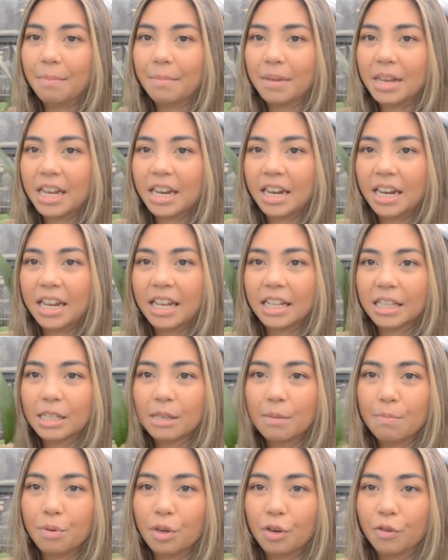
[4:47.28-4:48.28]
in its
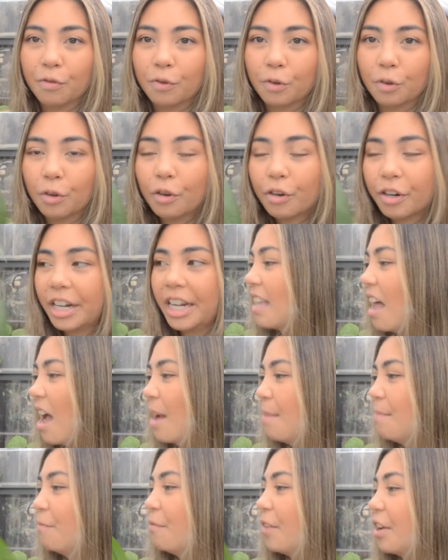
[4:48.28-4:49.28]
beautiful glory.
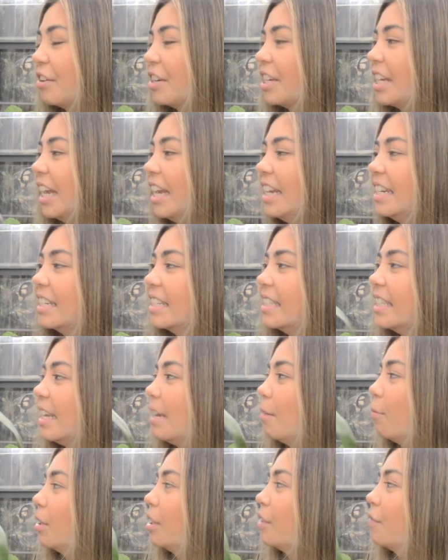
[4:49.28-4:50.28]
I'm very keen to see
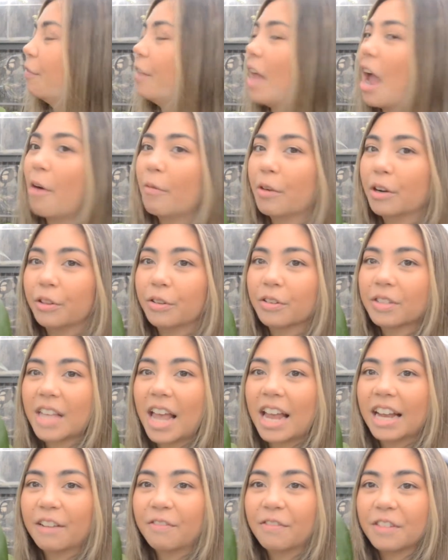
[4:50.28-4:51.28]
what the flower looks
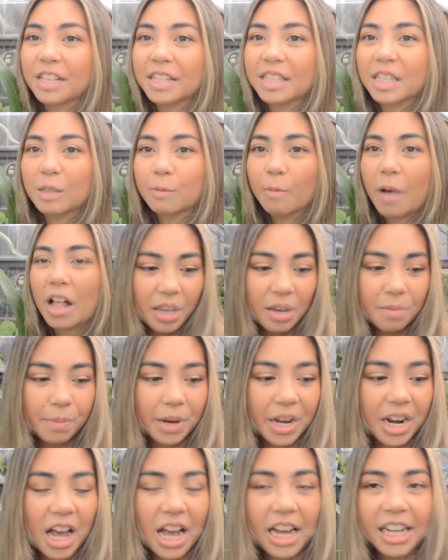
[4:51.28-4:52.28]
like for this as well,
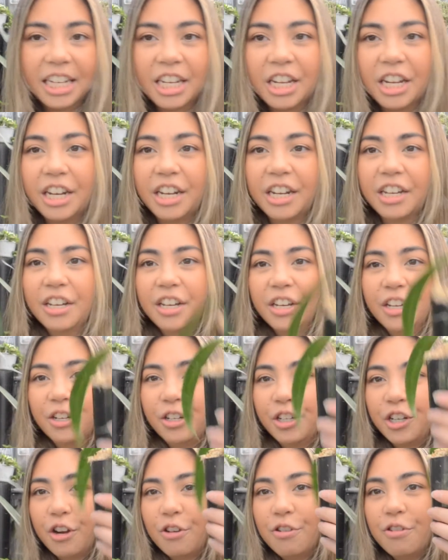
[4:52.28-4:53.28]
but I can
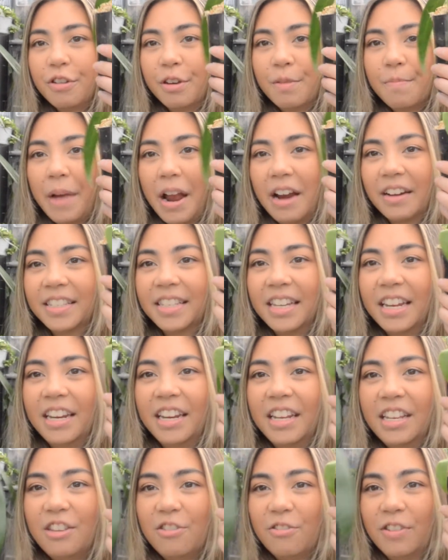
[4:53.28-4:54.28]
show you comparison.
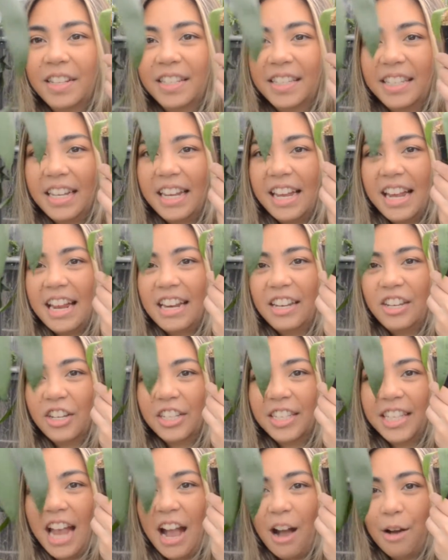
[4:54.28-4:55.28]
You can see
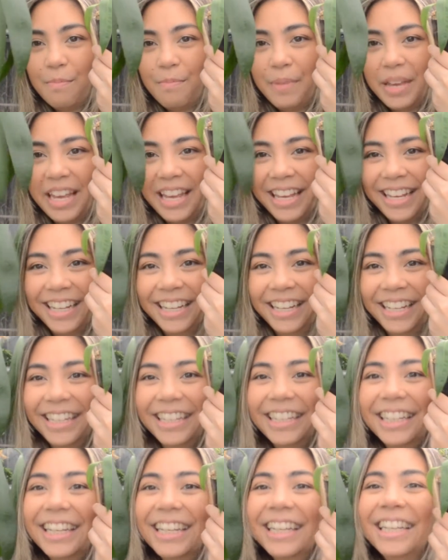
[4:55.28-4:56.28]
just how big
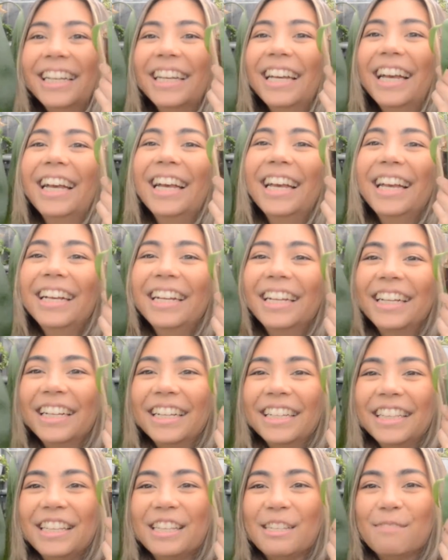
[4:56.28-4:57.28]

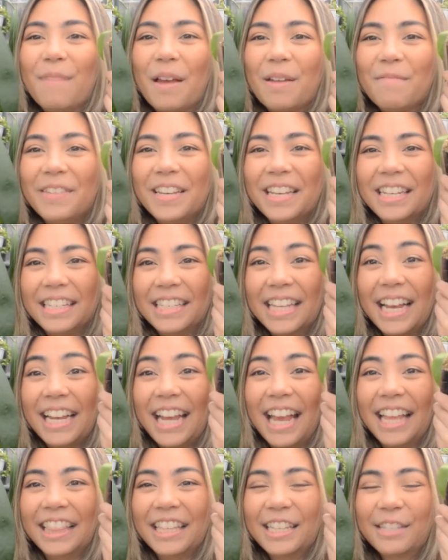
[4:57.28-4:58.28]
this baby is.
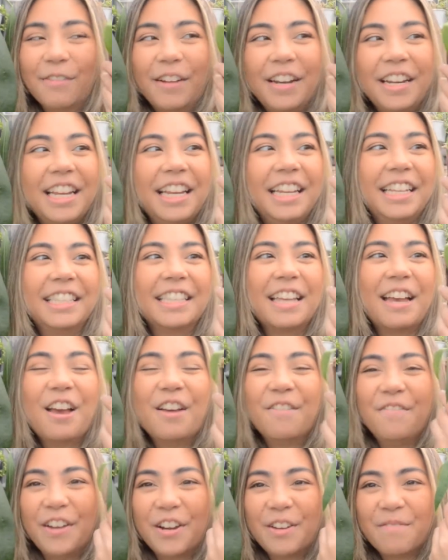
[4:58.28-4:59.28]
Again, this one is
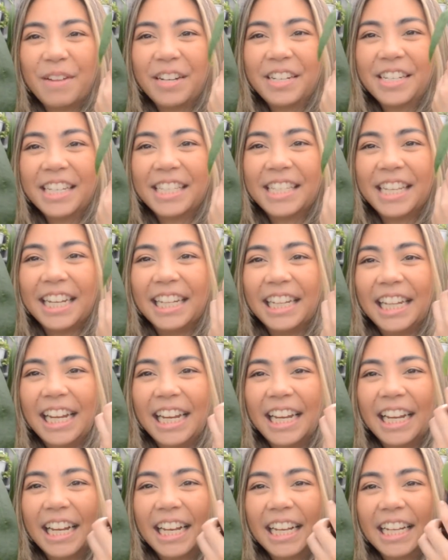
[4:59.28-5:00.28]
very much a
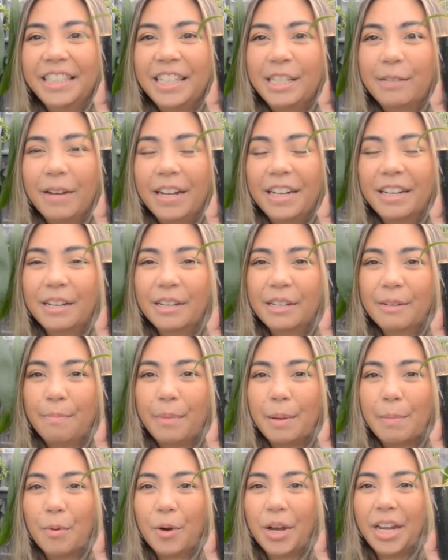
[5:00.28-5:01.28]
seedling. This one,
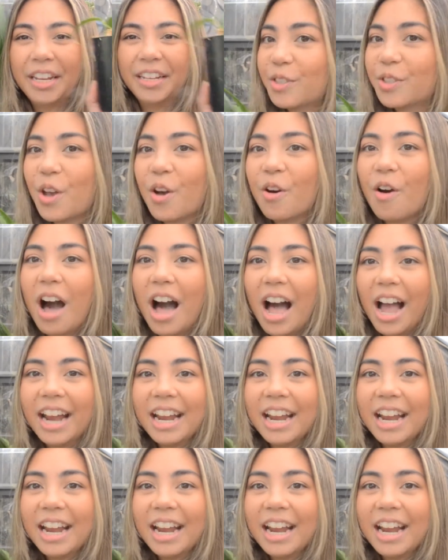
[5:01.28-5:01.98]
big boy. So I